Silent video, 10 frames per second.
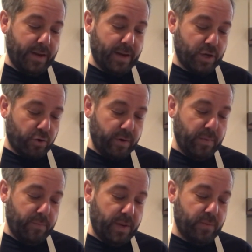and creamy
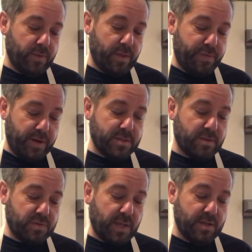bean with the thinnest
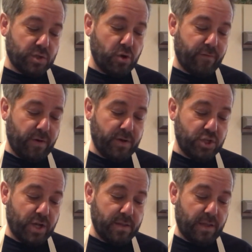of skins, cooked very
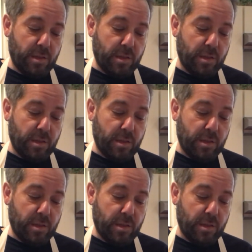gently,